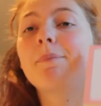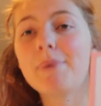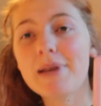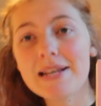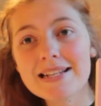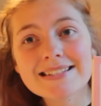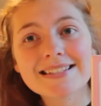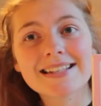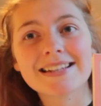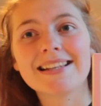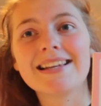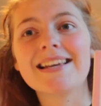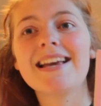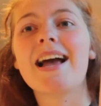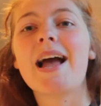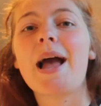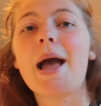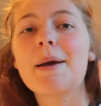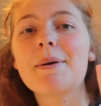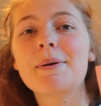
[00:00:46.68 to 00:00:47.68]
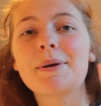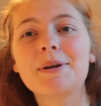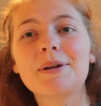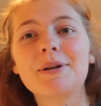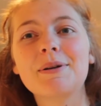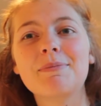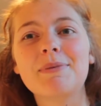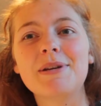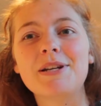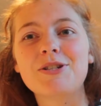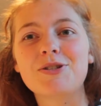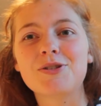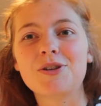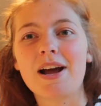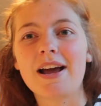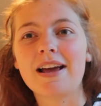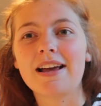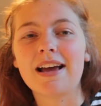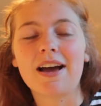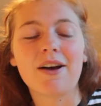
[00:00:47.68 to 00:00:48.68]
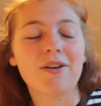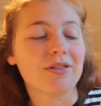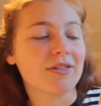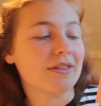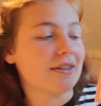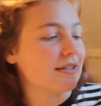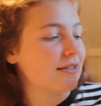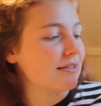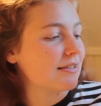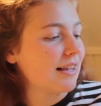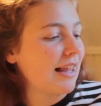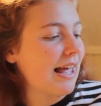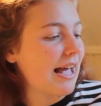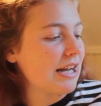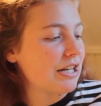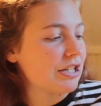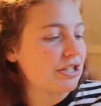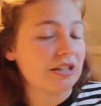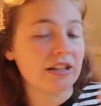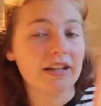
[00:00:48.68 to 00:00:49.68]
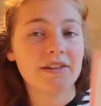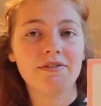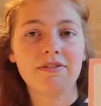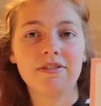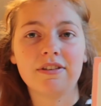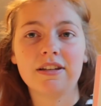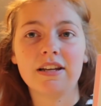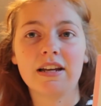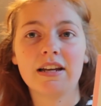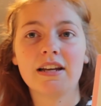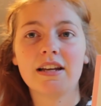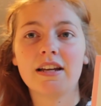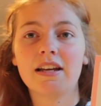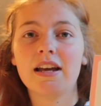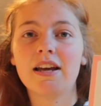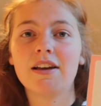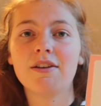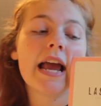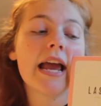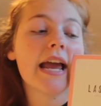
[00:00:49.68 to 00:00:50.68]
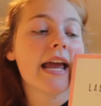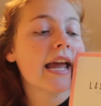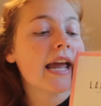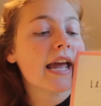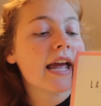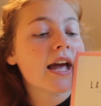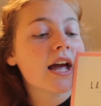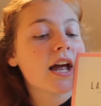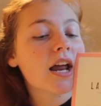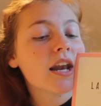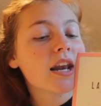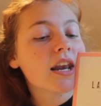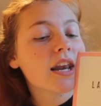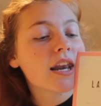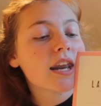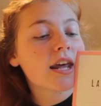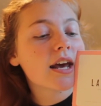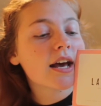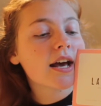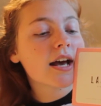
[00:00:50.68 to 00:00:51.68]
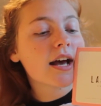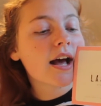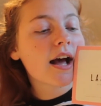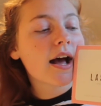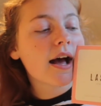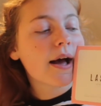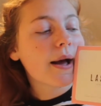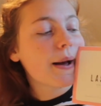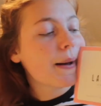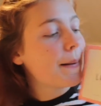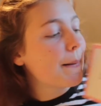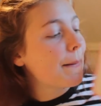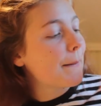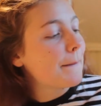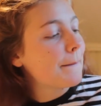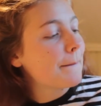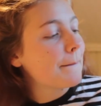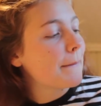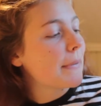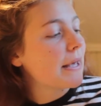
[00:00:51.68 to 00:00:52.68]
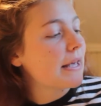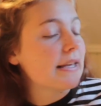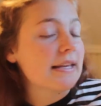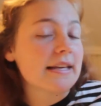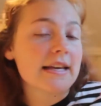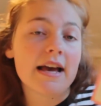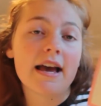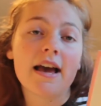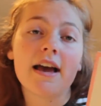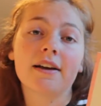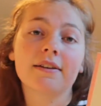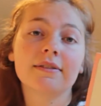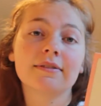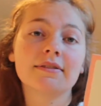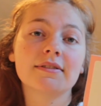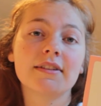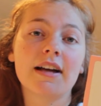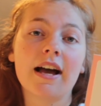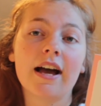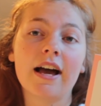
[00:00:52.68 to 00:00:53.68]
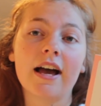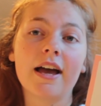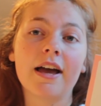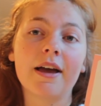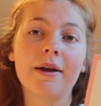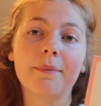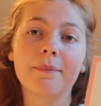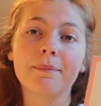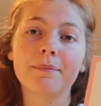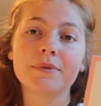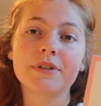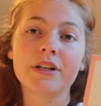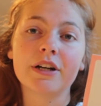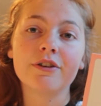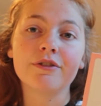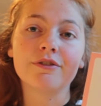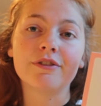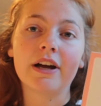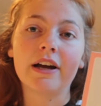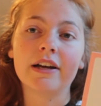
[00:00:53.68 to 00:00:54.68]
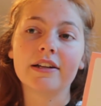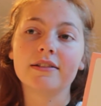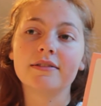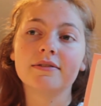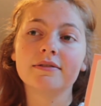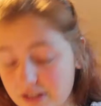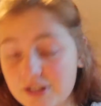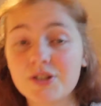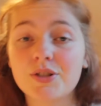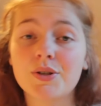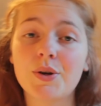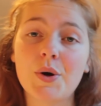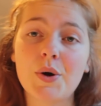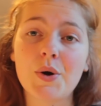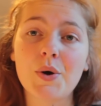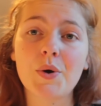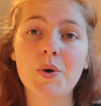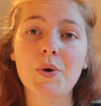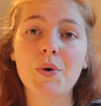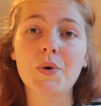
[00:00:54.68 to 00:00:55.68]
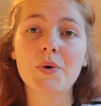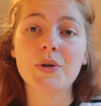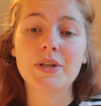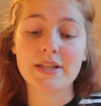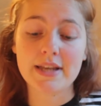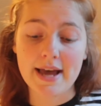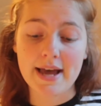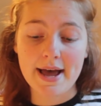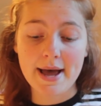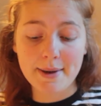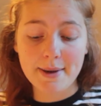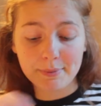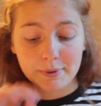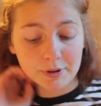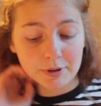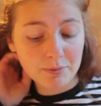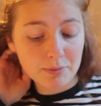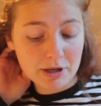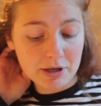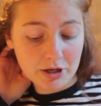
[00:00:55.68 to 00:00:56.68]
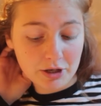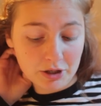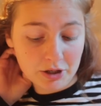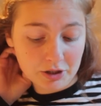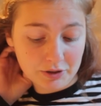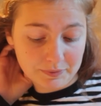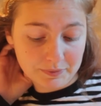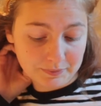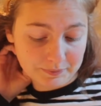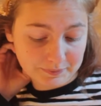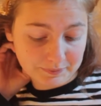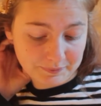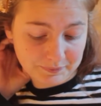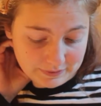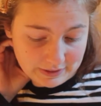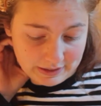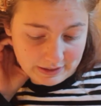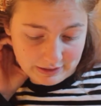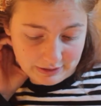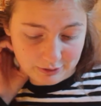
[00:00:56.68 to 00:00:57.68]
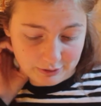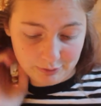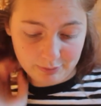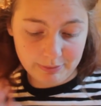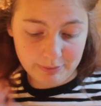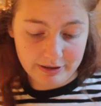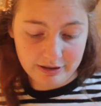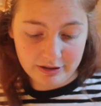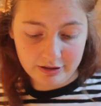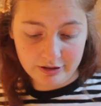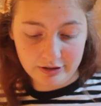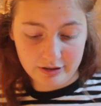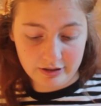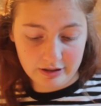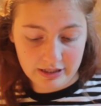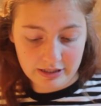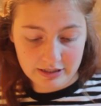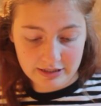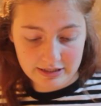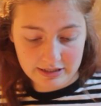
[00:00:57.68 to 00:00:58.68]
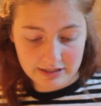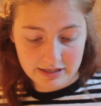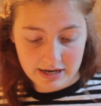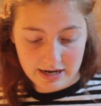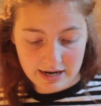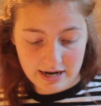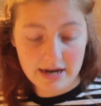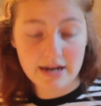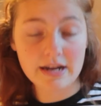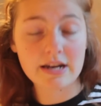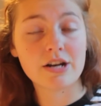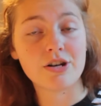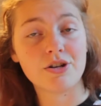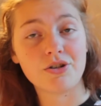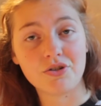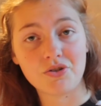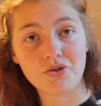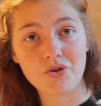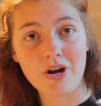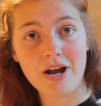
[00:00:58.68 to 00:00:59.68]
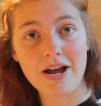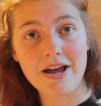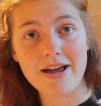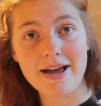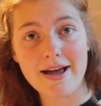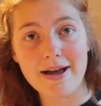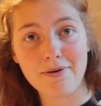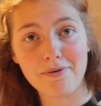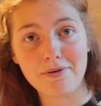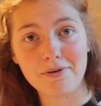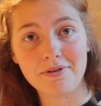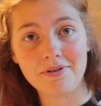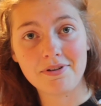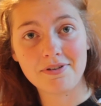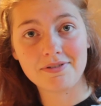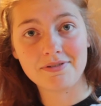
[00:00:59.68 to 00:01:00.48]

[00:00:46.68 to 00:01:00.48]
Basically, I'm gonna be trying out this lash lifting kit, and yeah, I'm terrified. So yeah, I'm gonna be a little bit girly today and try out